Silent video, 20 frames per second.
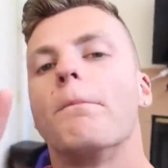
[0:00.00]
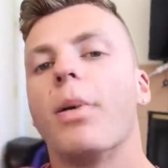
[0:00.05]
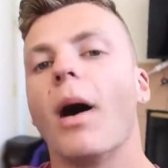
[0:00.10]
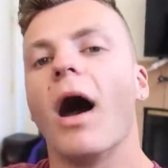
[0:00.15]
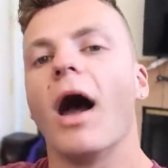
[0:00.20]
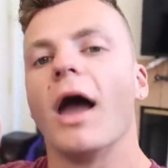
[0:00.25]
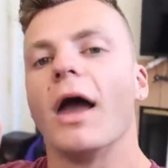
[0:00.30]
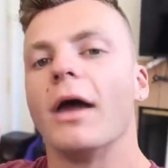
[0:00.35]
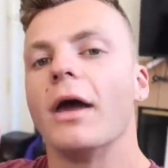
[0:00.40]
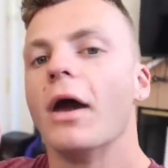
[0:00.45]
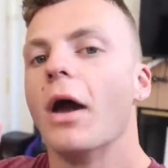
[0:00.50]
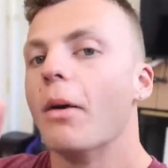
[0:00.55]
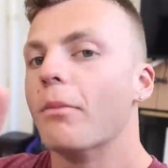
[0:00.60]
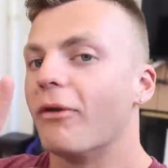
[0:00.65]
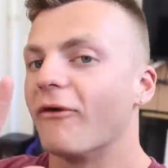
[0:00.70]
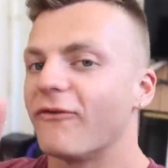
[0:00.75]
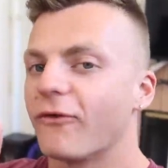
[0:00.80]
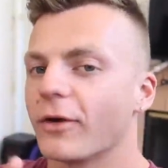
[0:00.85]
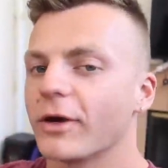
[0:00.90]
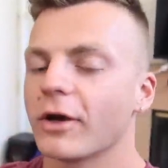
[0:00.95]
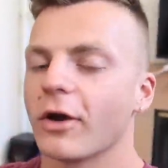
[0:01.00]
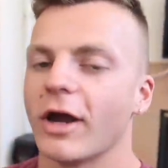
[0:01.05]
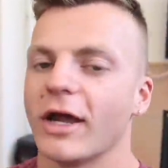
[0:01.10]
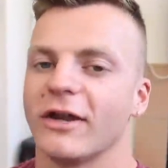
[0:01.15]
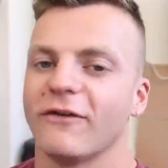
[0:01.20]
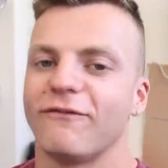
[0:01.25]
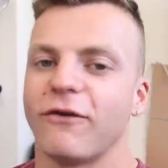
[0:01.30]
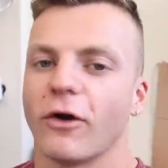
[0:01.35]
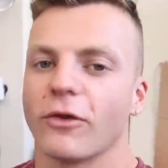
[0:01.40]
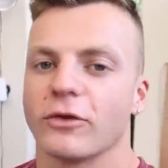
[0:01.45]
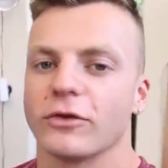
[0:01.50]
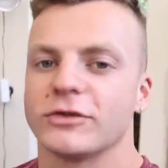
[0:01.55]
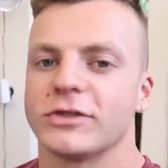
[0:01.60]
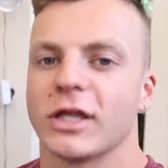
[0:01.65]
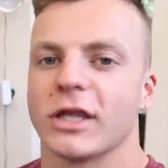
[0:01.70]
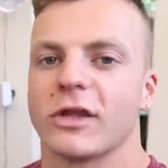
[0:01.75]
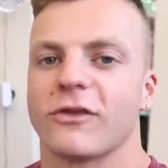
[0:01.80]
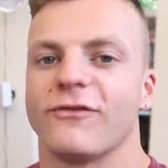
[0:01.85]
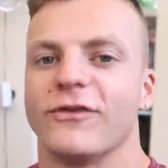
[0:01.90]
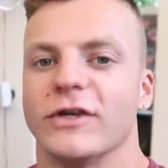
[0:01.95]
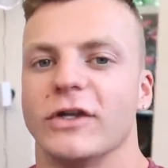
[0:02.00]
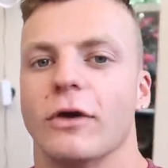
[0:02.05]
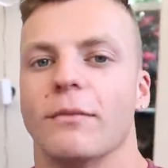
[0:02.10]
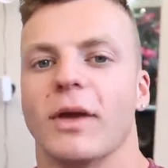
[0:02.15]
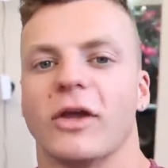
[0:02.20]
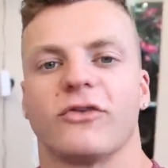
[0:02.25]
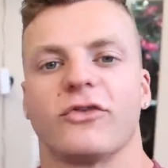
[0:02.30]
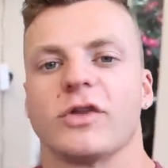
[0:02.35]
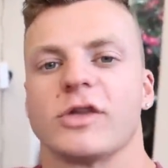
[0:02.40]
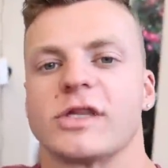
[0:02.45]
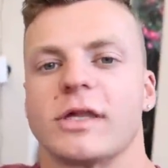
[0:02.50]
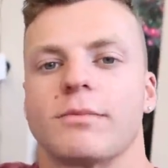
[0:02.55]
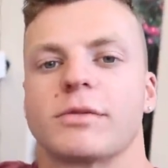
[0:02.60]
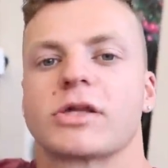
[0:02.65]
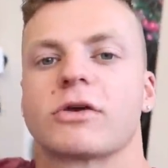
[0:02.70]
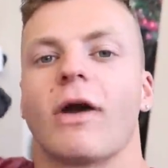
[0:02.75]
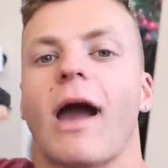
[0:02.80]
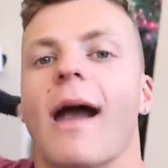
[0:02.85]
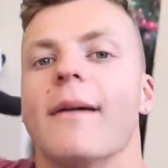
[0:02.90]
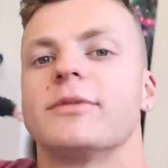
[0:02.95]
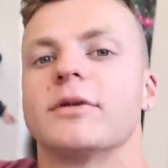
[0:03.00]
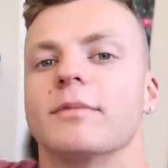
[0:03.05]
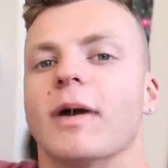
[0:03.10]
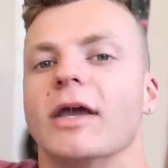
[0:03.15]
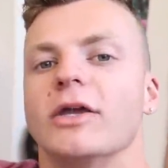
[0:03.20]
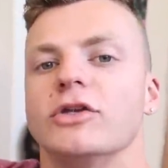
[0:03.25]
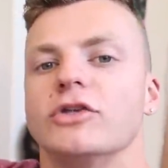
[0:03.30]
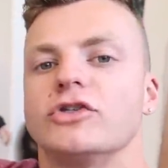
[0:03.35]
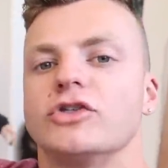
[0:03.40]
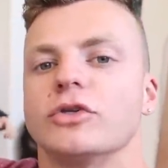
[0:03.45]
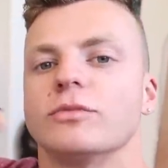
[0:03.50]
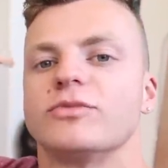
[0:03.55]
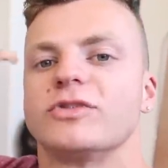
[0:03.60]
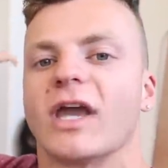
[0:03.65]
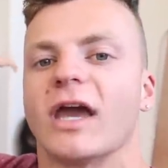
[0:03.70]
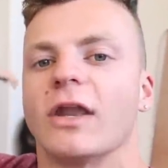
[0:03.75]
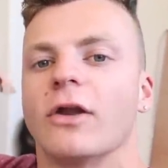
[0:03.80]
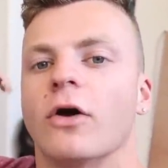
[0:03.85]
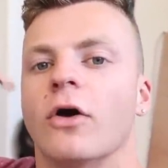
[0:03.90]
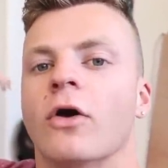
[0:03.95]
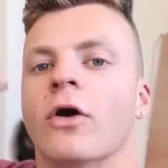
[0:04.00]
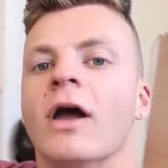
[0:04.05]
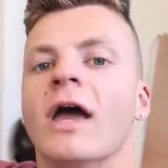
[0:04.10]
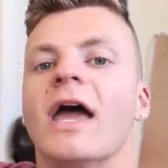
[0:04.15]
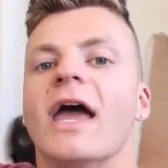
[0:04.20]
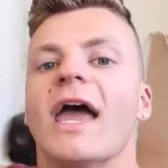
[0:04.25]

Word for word: But before we go any farther into this video, make sure you subscribe to my YouTube channel